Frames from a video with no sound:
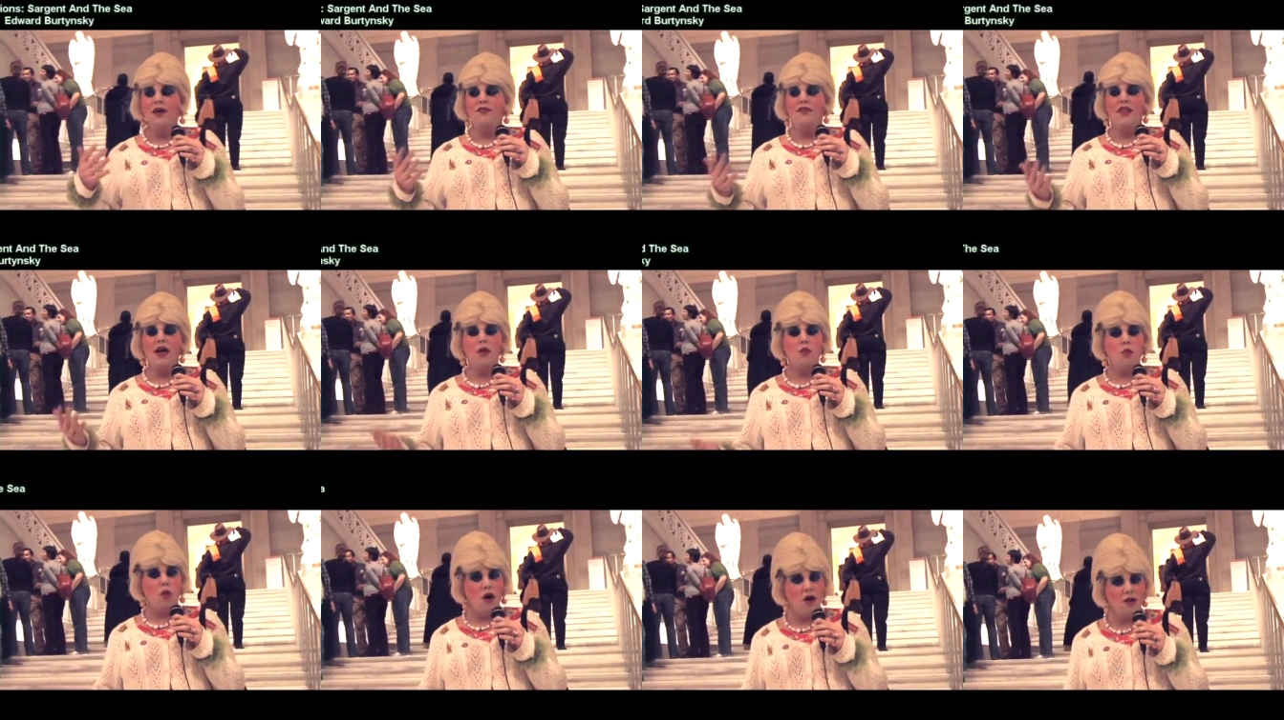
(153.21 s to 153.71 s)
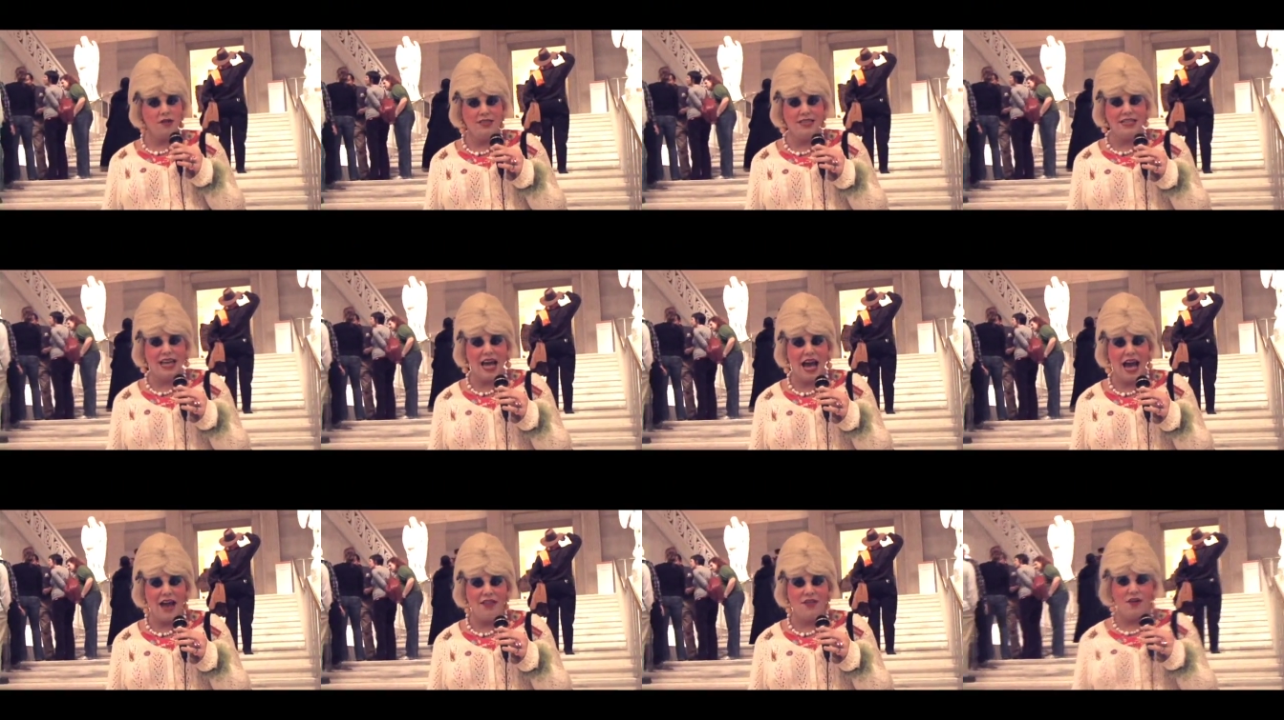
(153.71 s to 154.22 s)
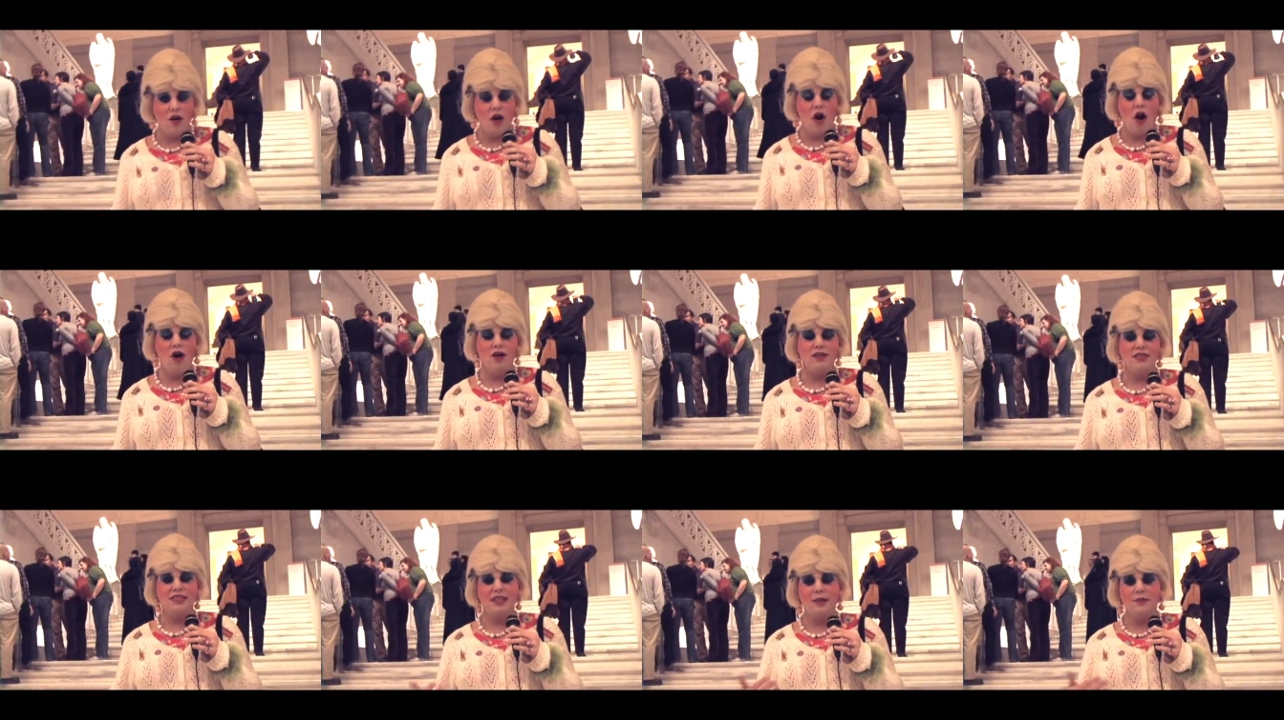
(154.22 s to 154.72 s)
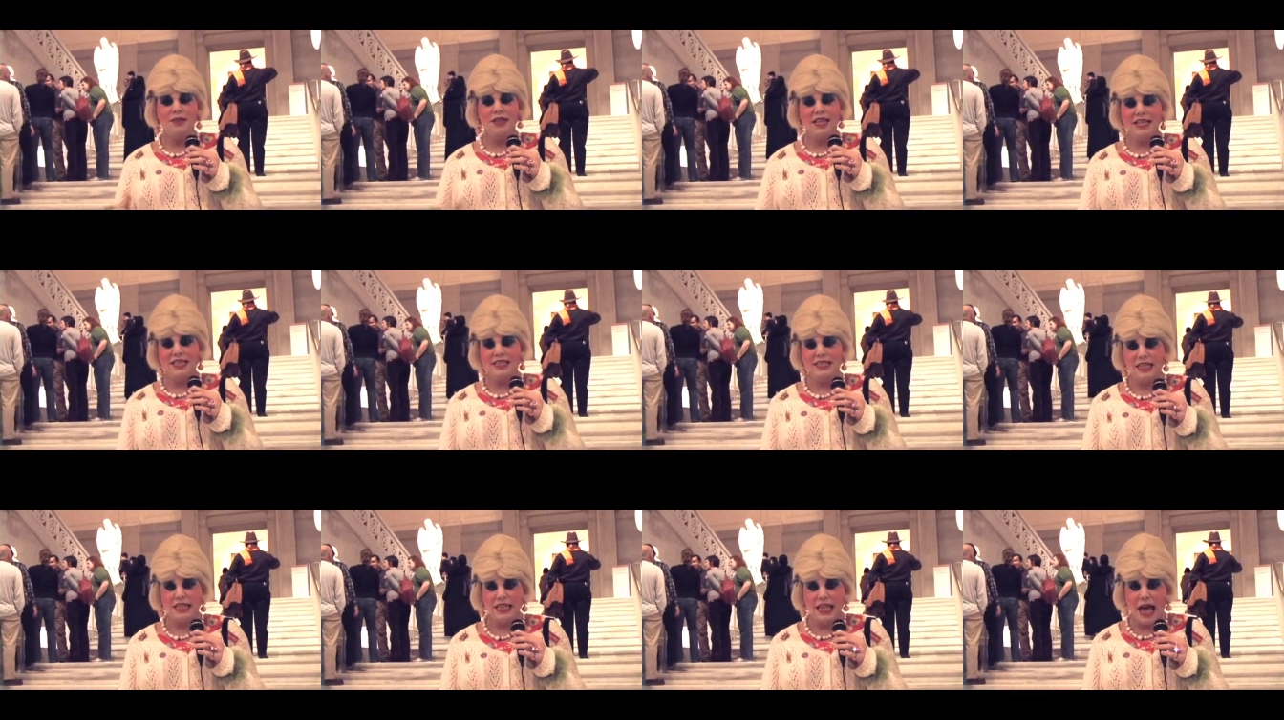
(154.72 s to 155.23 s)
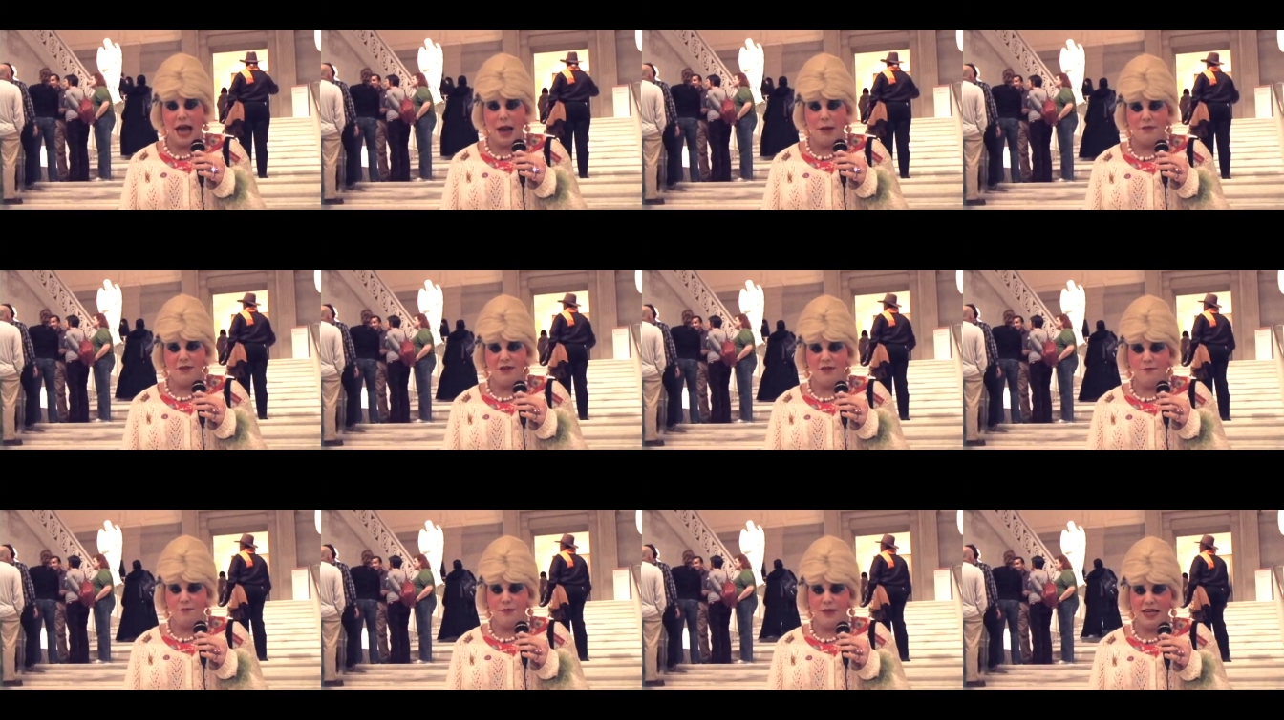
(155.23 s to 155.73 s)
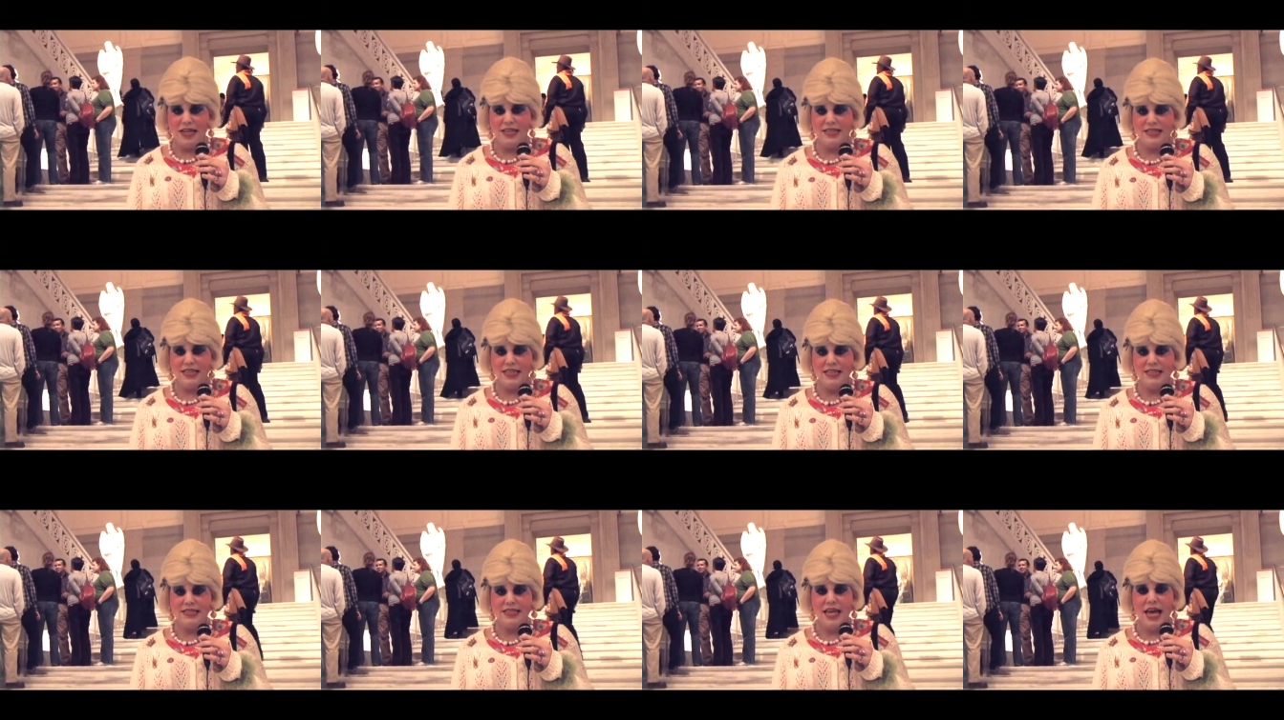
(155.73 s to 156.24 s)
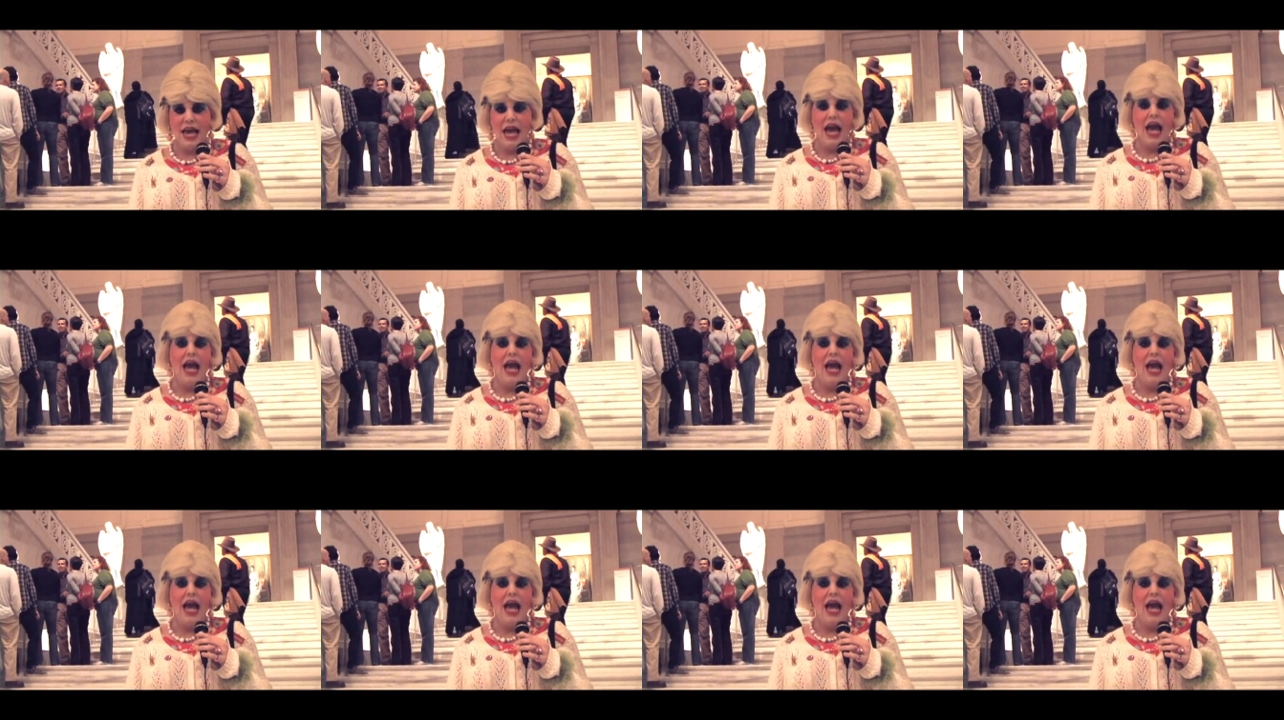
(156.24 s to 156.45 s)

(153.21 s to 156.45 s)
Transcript: they worked together on some of these collaborative pieces